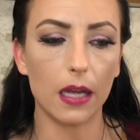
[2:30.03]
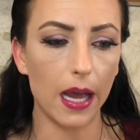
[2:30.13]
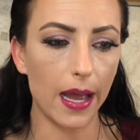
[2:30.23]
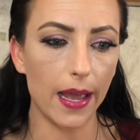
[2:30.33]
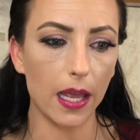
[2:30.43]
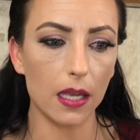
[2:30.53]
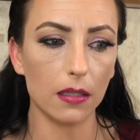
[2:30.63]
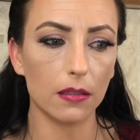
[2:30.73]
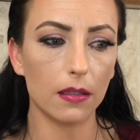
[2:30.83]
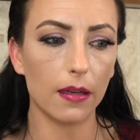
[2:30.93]

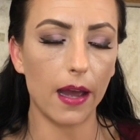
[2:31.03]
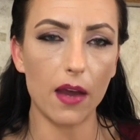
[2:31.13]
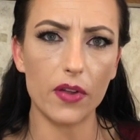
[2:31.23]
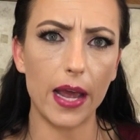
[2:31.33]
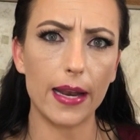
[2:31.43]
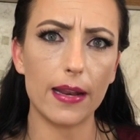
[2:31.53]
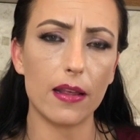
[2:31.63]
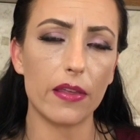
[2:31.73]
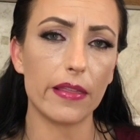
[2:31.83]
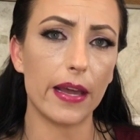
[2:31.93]
I haven't had
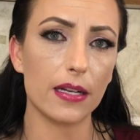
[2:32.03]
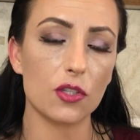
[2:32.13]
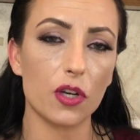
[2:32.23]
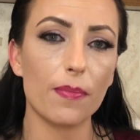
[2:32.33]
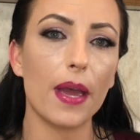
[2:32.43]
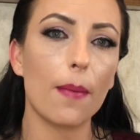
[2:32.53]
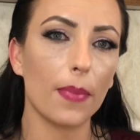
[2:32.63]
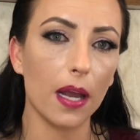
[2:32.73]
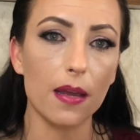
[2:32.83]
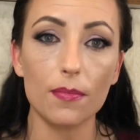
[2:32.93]
anything that extreme yet,
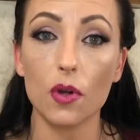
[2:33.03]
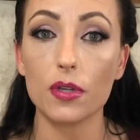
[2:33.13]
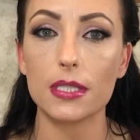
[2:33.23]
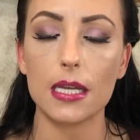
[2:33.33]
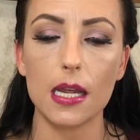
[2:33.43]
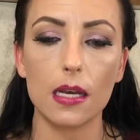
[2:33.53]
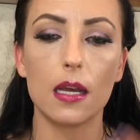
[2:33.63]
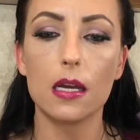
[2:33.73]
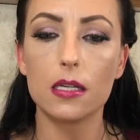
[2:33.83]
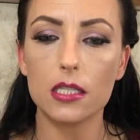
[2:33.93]
but I am noticing
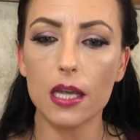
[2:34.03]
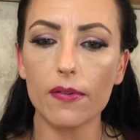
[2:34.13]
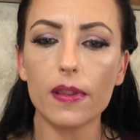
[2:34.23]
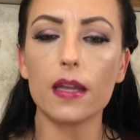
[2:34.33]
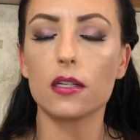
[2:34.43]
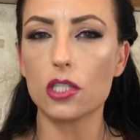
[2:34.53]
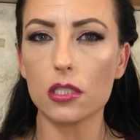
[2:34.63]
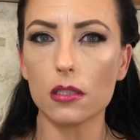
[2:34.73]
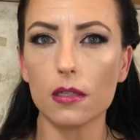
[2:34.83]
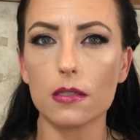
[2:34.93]
just everything
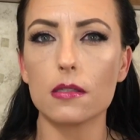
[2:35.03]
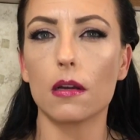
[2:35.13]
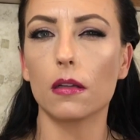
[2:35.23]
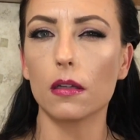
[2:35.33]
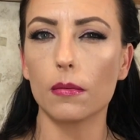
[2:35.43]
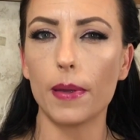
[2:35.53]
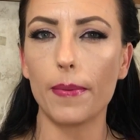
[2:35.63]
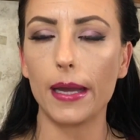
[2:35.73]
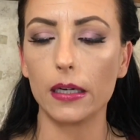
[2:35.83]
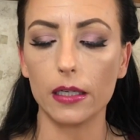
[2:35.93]
just looks a little bit
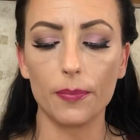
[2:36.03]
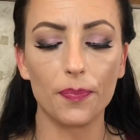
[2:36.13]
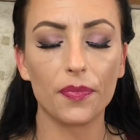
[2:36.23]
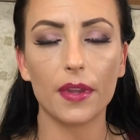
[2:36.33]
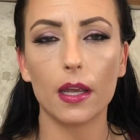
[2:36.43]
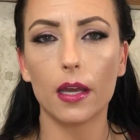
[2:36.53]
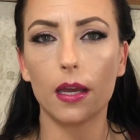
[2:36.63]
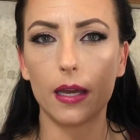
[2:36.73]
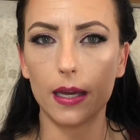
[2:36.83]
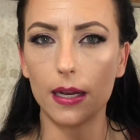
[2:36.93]
better.
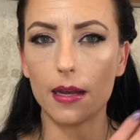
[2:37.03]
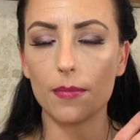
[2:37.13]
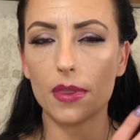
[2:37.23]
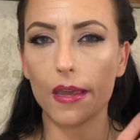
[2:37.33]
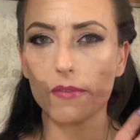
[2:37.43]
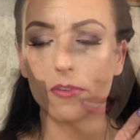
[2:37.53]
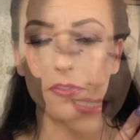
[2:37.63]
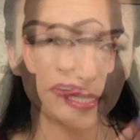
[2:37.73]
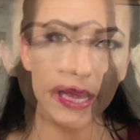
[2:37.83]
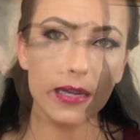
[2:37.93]
And I'm thankful
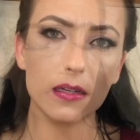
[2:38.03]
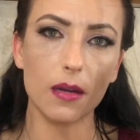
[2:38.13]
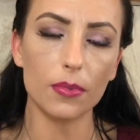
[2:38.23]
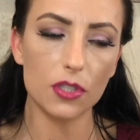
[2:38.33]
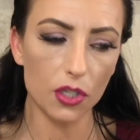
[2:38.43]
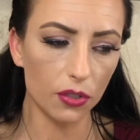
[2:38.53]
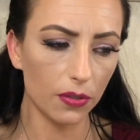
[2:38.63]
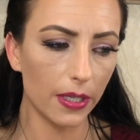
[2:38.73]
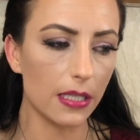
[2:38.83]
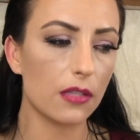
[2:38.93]
for that. Next thing, number
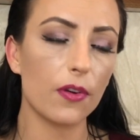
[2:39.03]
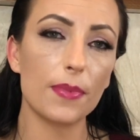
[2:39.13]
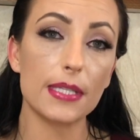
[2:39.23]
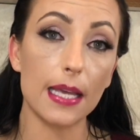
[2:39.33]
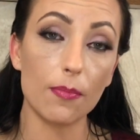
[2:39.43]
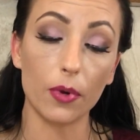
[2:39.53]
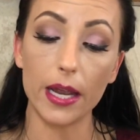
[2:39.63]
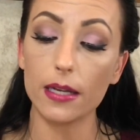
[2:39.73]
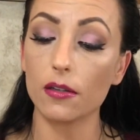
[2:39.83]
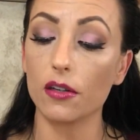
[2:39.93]
two, is from the same
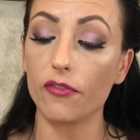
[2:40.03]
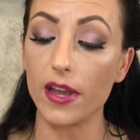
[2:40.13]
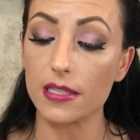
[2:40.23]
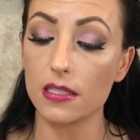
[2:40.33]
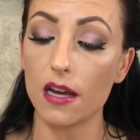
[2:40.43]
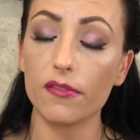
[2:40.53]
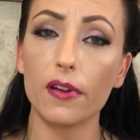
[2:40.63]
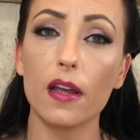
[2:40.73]
brand, Good Face Stuff.